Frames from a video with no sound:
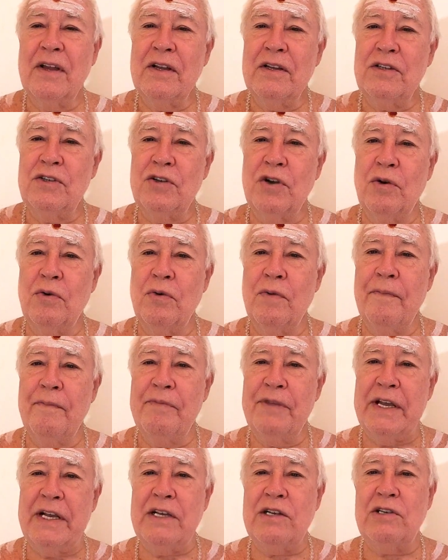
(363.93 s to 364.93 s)
So
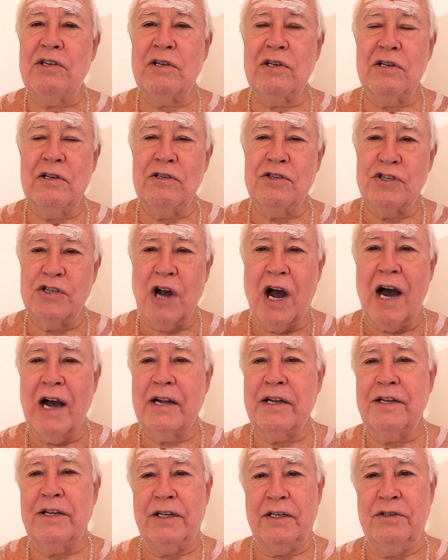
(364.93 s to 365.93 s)
these
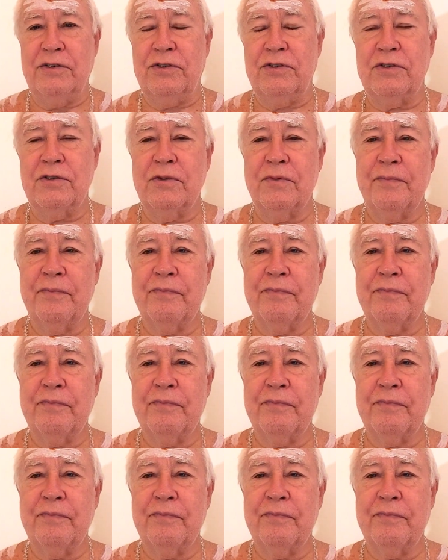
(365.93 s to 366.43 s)
shaktis,